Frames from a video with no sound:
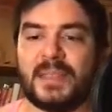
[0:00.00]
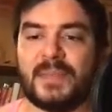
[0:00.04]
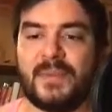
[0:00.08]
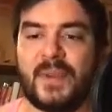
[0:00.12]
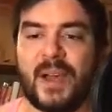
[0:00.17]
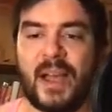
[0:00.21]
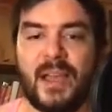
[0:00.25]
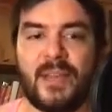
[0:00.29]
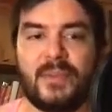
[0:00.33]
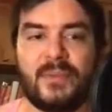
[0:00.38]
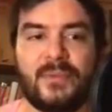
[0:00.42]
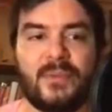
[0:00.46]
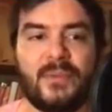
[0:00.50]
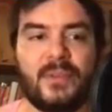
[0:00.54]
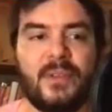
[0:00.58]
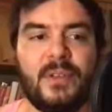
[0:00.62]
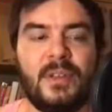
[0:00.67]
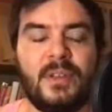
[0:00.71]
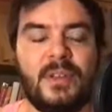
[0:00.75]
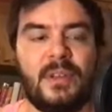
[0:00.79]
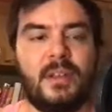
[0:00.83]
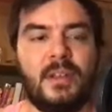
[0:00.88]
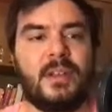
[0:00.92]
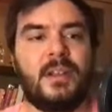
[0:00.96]
5.
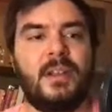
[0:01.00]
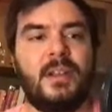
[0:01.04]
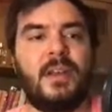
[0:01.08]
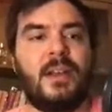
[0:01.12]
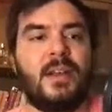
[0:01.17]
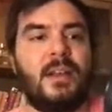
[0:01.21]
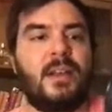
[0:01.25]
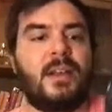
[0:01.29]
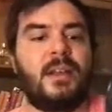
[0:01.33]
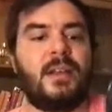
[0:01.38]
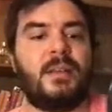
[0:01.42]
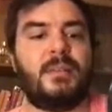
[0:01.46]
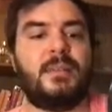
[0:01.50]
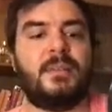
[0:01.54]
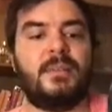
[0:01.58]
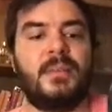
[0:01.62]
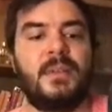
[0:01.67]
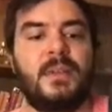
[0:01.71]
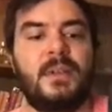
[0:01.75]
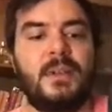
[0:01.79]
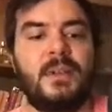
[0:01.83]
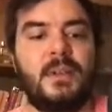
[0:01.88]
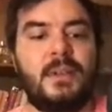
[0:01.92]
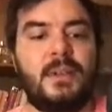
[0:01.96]
Um,
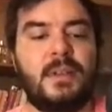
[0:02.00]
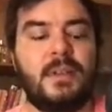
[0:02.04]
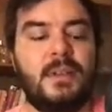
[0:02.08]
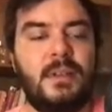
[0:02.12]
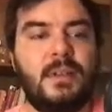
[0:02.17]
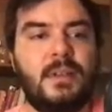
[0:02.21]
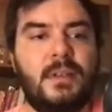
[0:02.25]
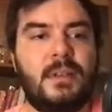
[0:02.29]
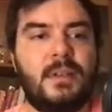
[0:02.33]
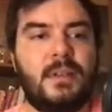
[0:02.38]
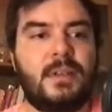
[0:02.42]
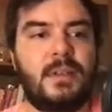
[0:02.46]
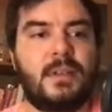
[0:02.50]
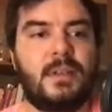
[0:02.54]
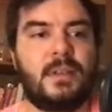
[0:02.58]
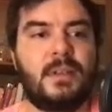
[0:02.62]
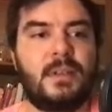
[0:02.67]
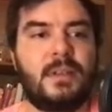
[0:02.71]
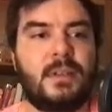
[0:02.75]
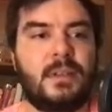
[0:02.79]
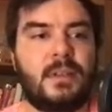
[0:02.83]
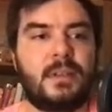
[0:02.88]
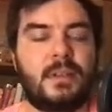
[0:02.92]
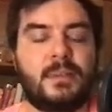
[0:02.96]

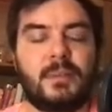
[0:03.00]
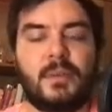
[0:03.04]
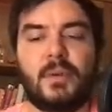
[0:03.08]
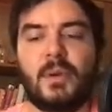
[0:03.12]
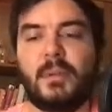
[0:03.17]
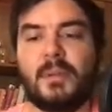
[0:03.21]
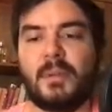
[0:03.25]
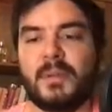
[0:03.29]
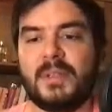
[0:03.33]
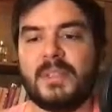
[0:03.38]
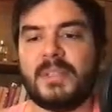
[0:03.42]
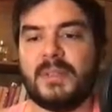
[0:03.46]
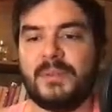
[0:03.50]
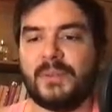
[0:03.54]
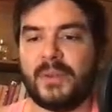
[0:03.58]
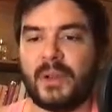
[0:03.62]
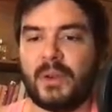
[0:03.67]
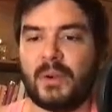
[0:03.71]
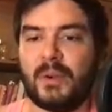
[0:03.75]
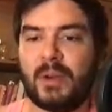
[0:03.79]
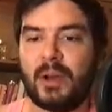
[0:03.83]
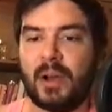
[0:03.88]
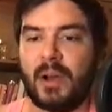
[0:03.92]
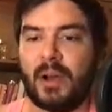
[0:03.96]
the problem is if I
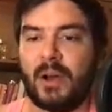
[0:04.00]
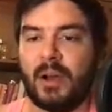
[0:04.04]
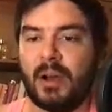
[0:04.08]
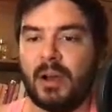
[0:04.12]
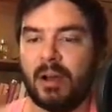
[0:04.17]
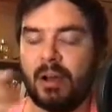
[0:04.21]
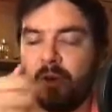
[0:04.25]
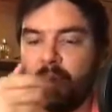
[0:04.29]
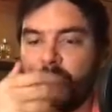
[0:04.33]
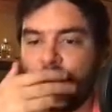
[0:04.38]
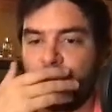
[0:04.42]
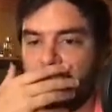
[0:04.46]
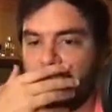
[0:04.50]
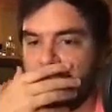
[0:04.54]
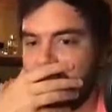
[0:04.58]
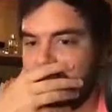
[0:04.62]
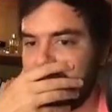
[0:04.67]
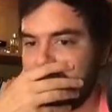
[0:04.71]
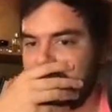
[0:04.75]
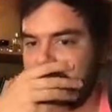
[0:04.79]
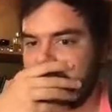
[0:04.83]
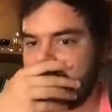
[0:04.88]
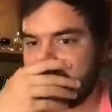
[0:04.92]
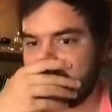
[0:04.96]
go uh, on with the
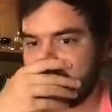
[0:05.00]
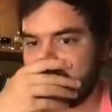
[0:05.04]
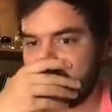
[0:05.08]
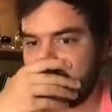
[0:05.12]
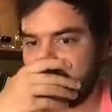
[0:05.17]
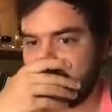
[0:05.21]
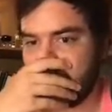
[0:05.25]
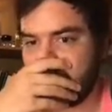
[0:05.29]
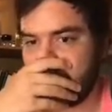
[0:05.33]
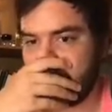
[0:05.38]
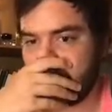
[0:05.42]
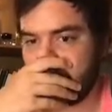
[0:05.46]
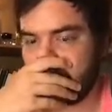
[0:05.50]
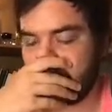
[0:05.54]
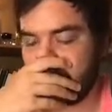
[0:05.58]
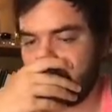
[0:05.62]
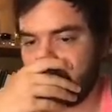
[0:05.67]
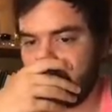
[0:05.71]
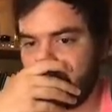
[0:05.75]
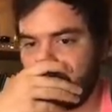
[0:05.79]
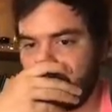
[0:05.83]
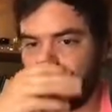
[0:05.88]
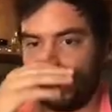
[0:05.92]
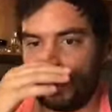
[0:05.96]
base, then it might take
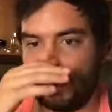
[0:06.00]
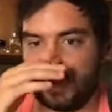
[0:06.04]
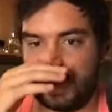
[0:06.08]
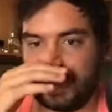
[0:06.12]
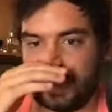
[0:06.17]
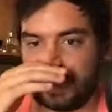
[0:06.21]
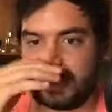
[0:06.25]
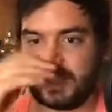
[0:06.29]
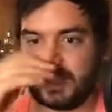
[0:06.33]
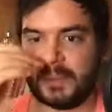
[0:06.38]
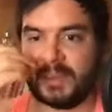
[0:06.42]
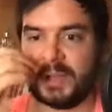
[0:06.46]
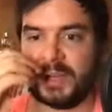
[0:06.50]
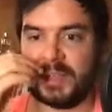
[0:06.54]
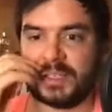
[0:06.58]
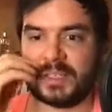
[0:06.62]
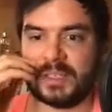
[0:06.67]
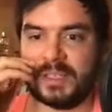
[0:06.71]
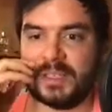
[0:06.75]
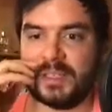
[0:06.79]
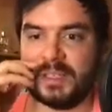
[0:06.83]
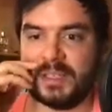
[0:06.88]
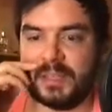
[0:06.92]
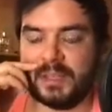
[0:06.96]
longer actually, because
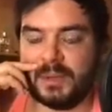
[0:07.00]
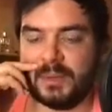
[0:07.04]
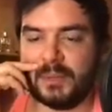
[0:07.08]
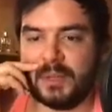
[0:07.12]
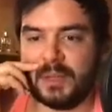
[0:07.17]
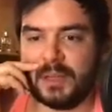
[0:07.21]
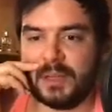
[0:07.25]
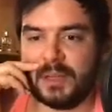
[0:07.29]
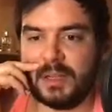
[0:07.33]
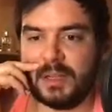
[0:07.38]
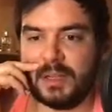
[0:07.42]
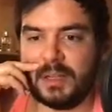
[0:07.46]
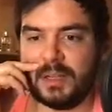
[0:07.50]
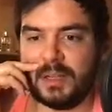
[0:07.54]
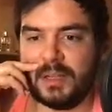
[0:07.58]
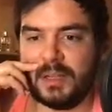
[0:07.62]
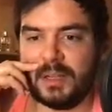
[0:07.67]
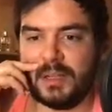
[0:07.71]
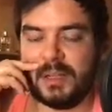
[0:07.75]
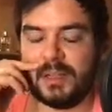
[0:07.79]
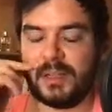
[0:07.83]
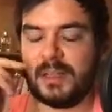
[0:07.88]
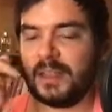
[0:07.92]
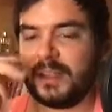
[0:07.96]
then it will,
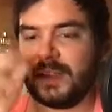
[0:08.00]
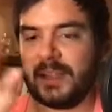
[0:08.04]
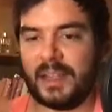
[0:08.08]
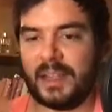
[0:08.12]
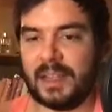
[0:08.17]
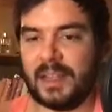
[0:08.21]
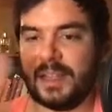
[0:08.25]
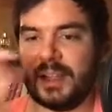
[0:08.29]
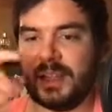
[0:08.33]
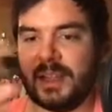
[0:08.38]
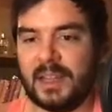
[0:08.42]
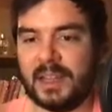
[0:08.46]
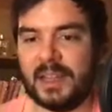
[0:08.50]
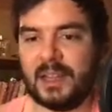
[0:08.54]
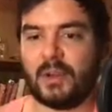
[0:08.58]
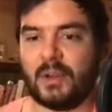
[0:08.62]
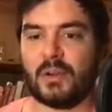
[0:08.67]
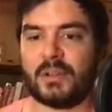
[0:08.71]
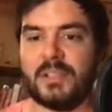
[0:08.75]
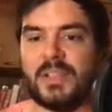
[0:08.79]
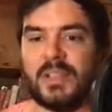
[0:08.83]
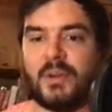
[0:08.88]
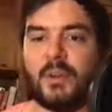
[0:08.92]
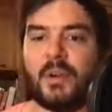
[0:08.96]
it
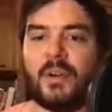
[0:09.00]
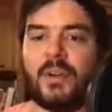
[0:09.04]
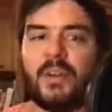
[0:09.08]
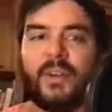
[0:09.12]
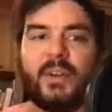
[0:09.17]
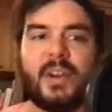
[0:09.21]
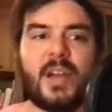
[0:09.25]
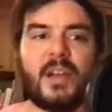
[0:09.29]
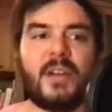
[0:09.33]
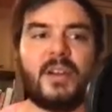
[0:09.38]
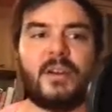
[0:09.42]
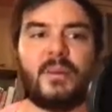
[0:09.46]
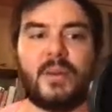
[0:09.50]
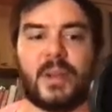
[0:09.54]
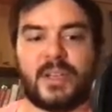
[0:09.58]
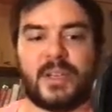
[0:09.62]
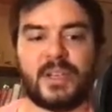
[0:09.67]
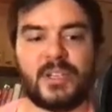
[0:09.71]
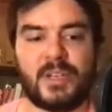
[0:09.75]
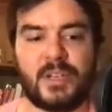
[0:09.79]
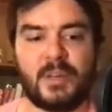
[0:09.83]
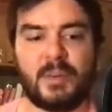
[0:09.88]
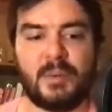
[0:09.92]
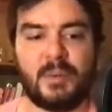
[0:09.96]
goes in the one or the other
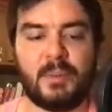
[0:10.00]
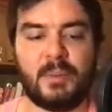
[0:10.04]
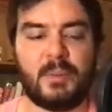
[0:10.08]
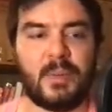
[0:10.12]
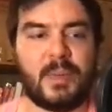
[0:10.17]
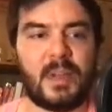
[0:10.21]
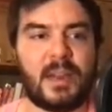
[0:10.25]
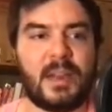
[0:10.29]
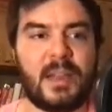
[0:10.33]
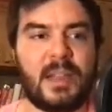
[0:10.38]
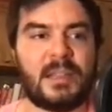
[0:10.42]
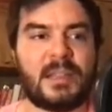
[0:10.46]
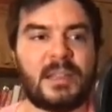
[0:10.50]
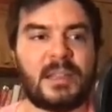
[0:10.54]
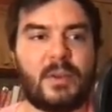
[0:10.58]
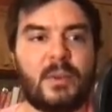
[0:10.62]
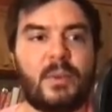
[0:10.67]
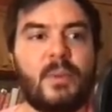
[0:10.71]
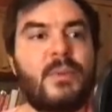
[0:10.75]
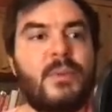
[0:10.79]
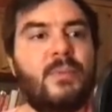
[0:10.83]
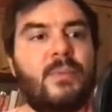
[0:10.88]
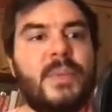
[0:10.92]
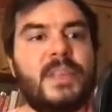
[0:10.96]
direction. I will, uh, let's go
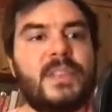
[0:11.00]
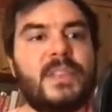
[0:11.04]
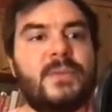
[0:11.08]
with base